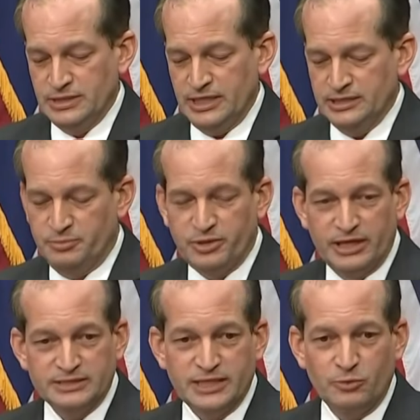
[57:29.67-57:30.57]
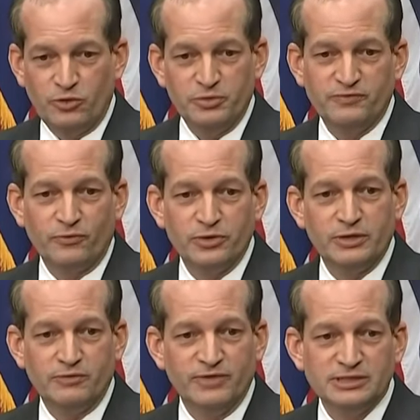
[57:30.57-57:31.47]
in the place they were before they
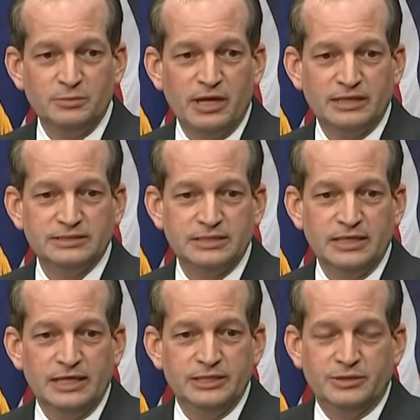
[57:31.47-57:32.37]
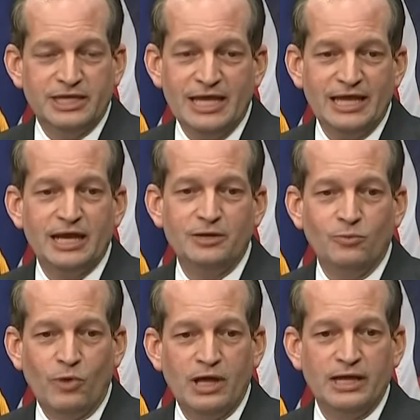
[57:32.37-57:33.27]
were victimized. You can't
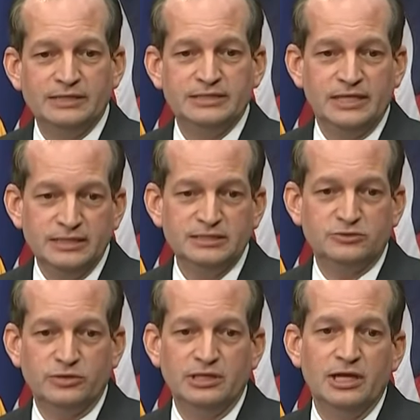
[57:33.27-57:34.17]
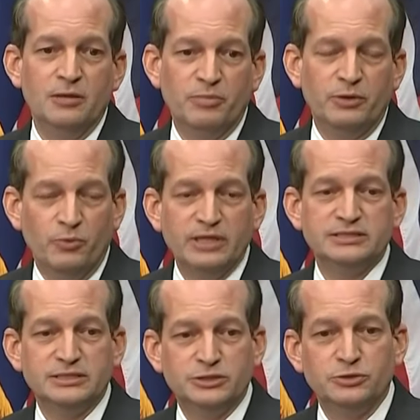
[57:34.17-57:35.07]
unwind history, but
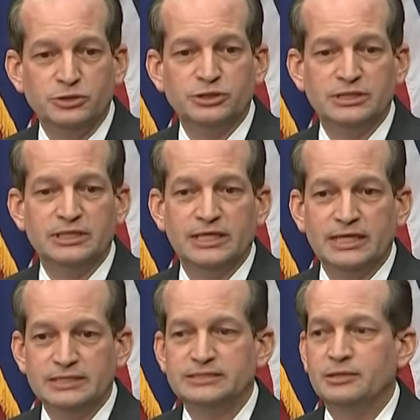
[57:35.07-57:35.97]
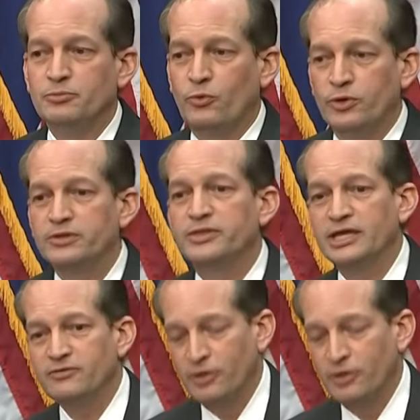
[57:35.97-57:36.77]
restitution is important. Thank you